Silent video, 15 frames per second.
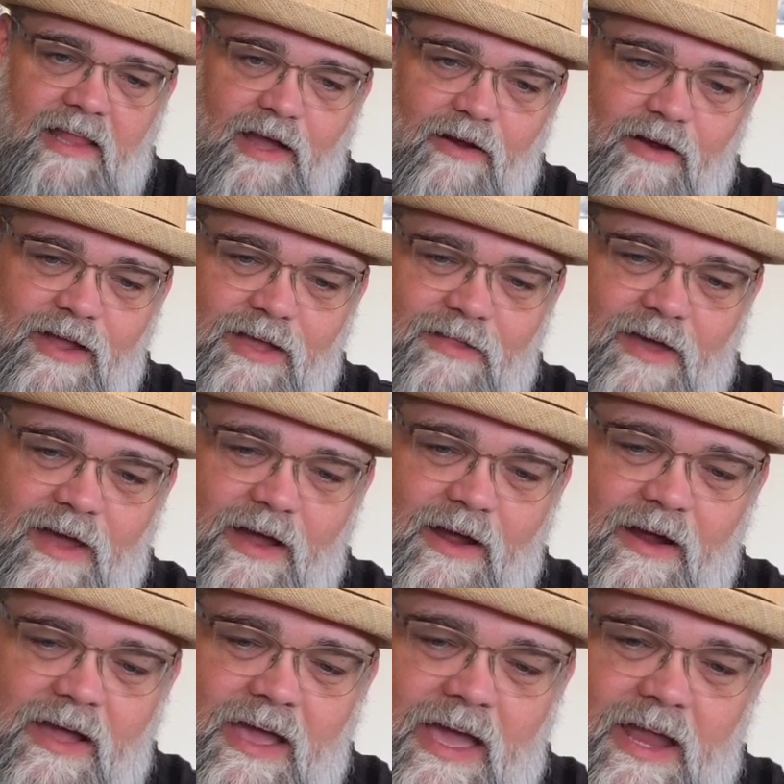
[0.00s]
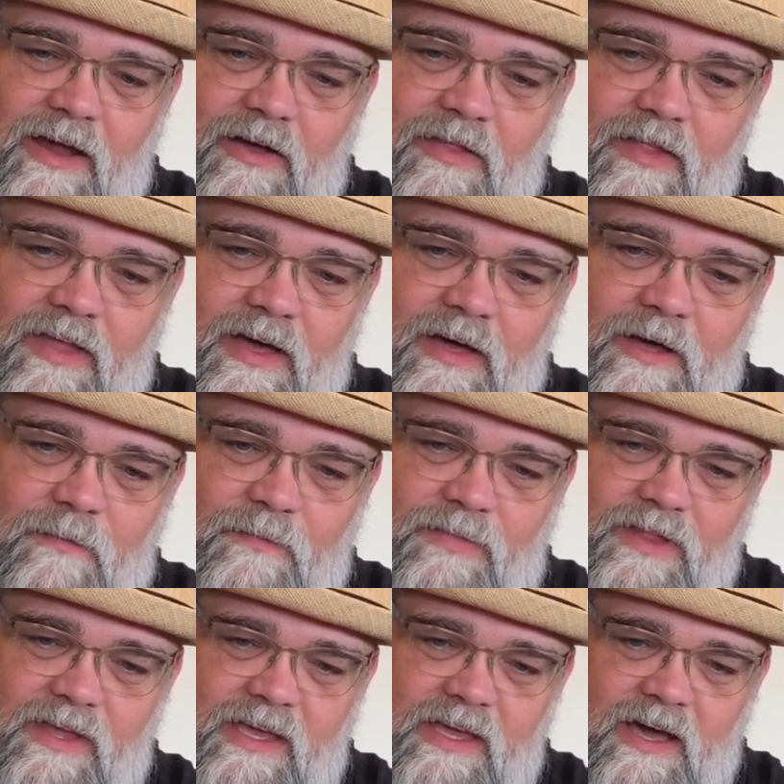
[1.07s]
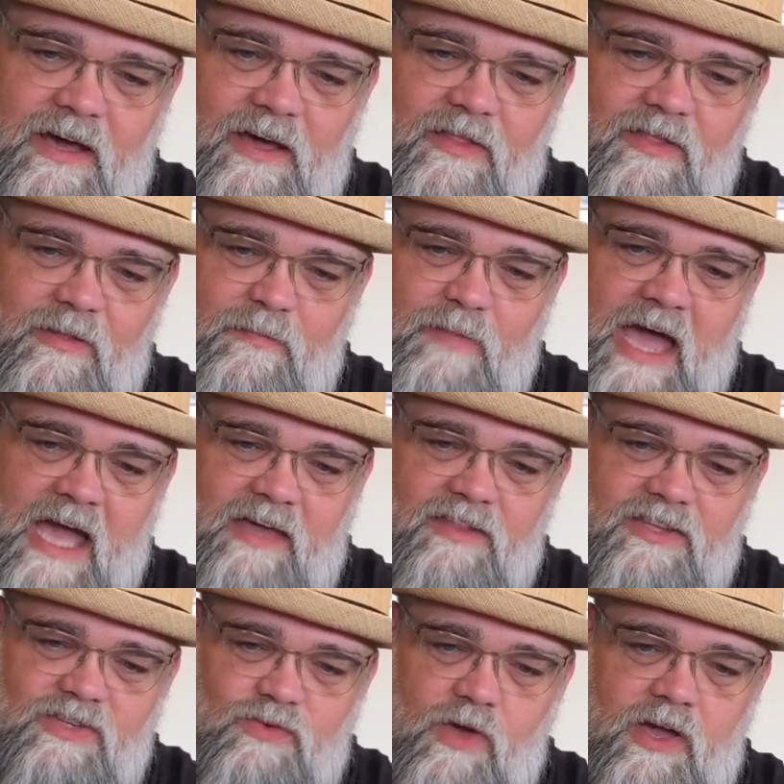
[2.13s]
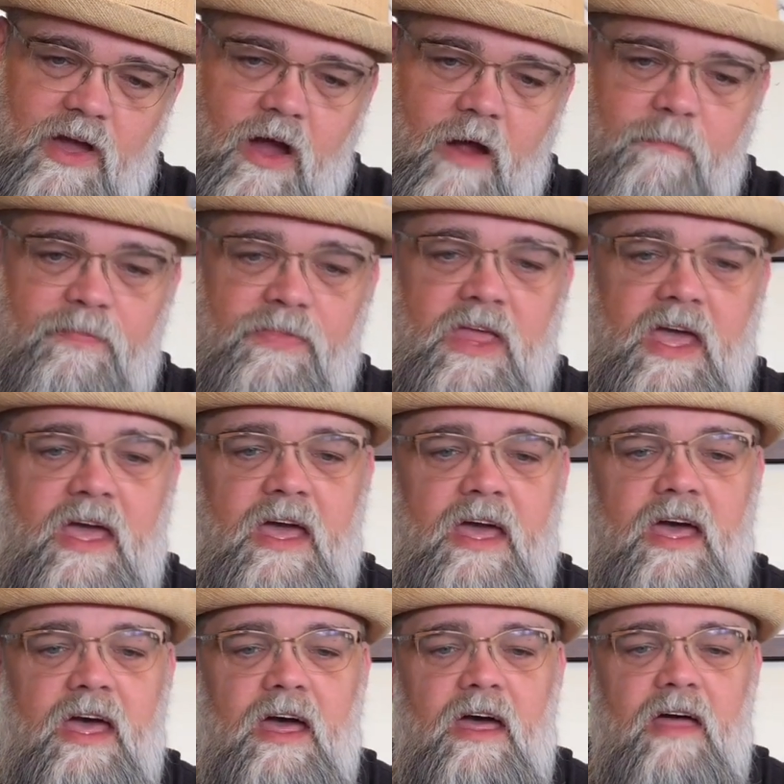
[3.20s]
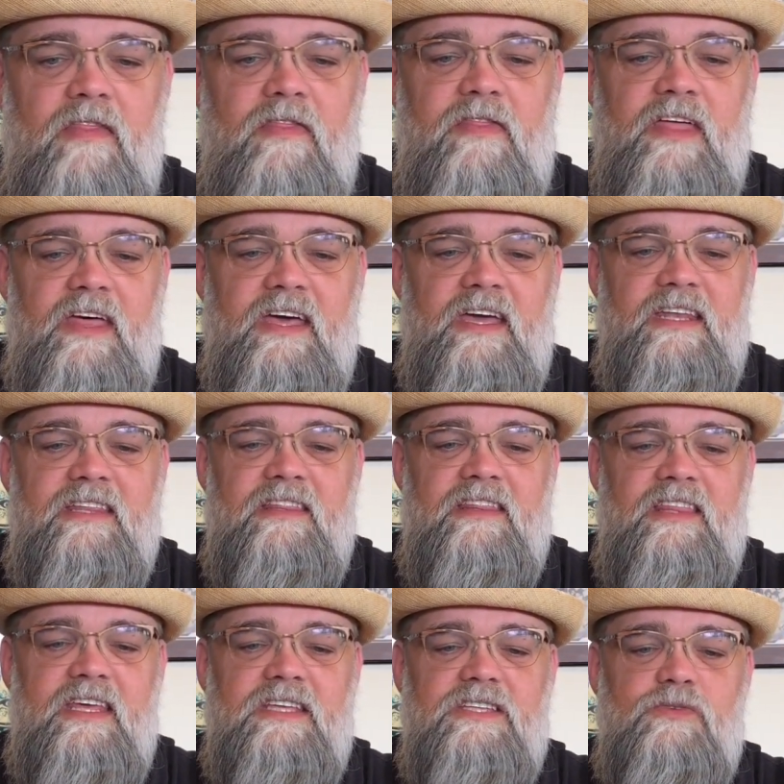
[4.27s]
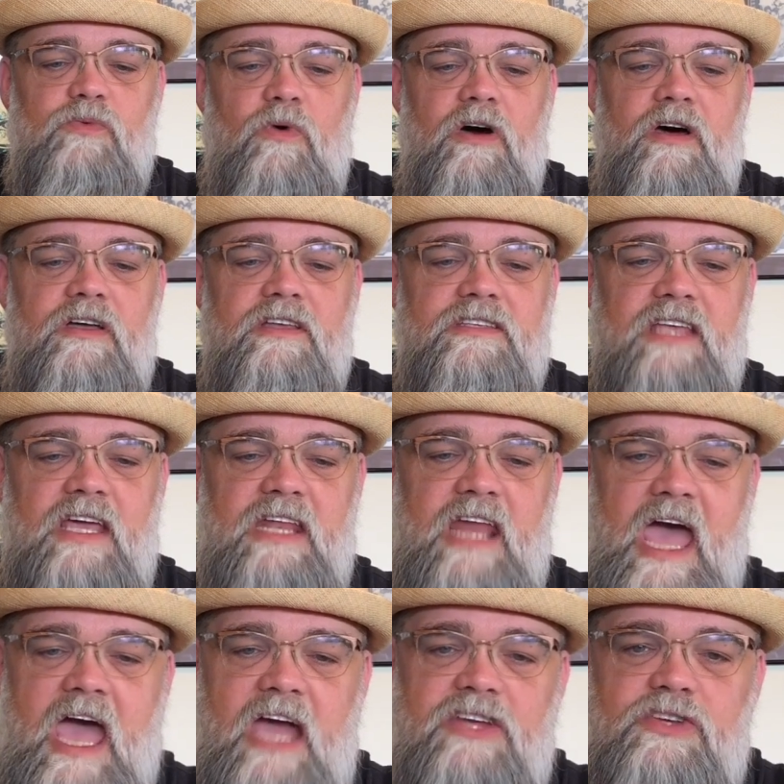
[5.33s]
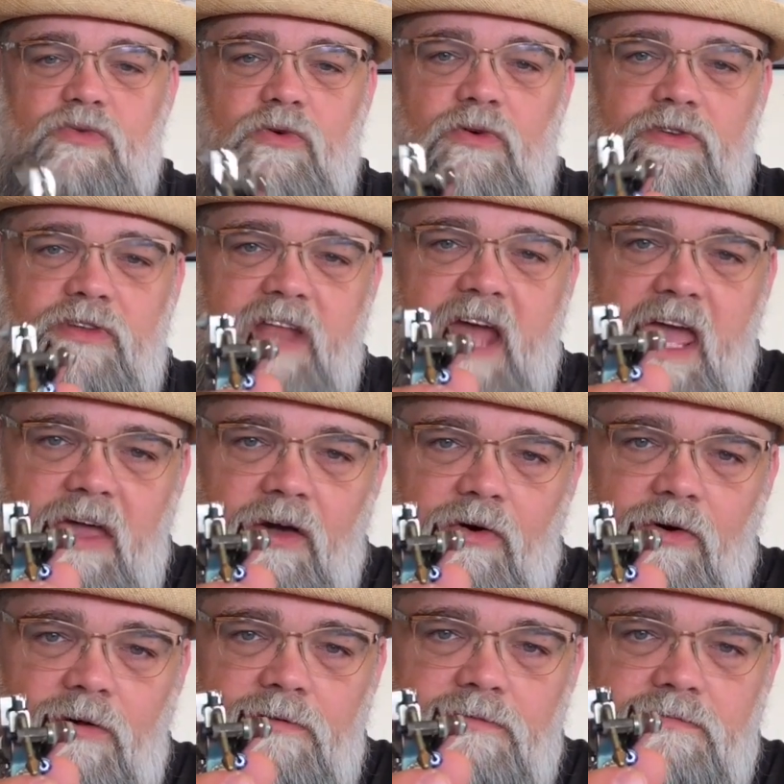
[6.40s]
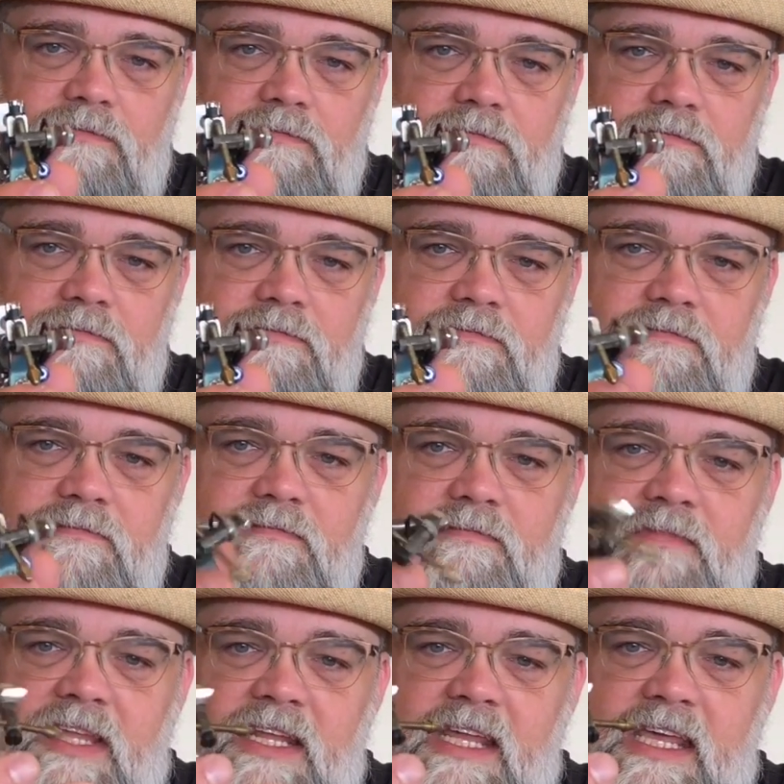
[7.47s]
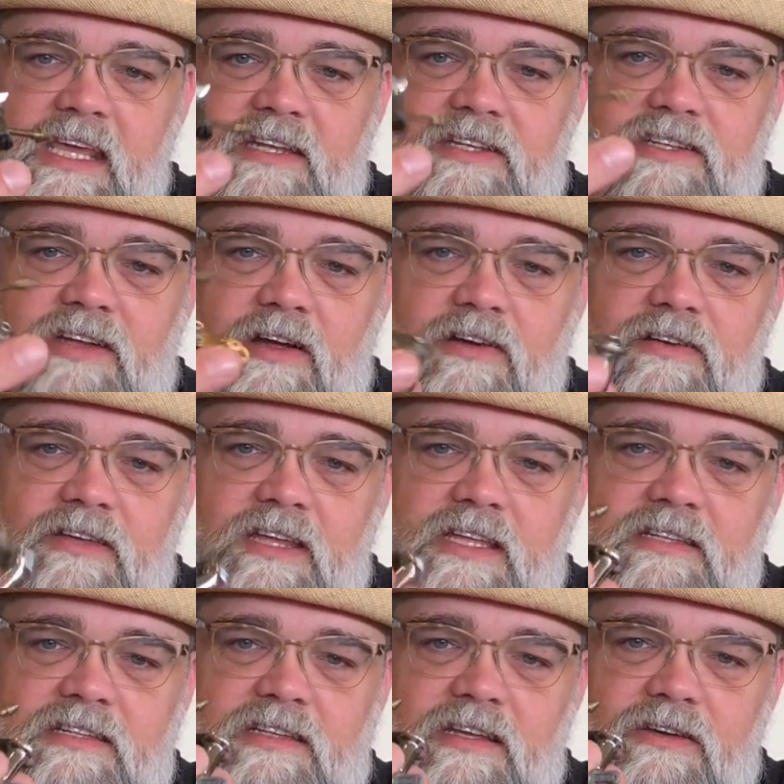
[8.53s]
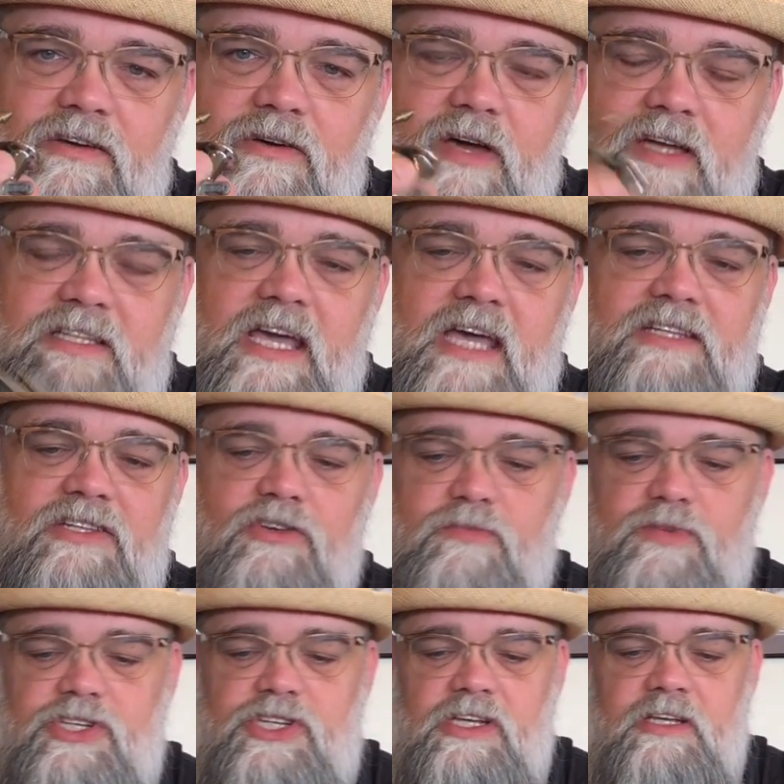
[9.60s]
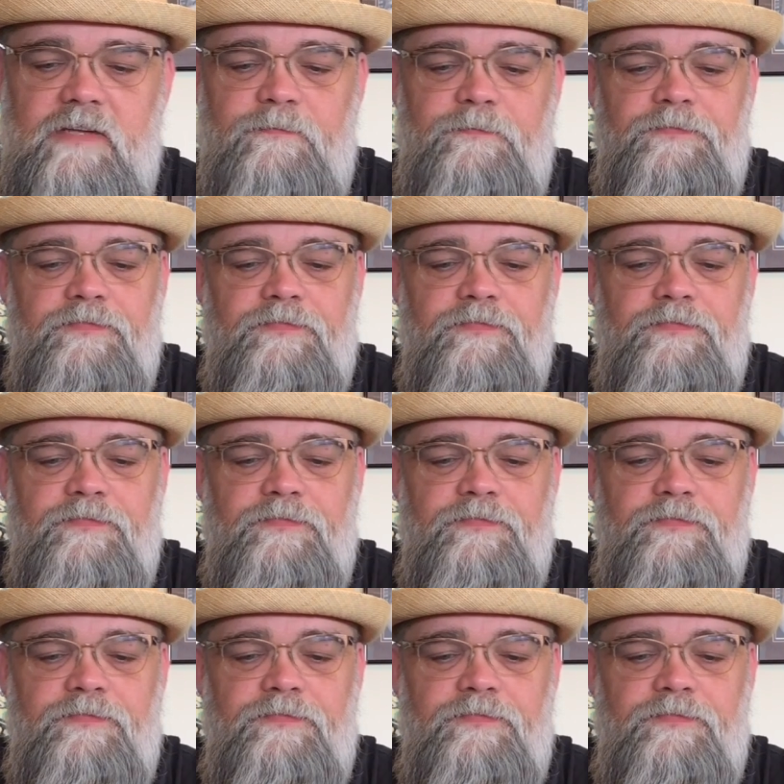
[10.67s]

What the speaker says: area there and on the back of the swing arm that this was an actual nail that he had turned into a tattoo machine.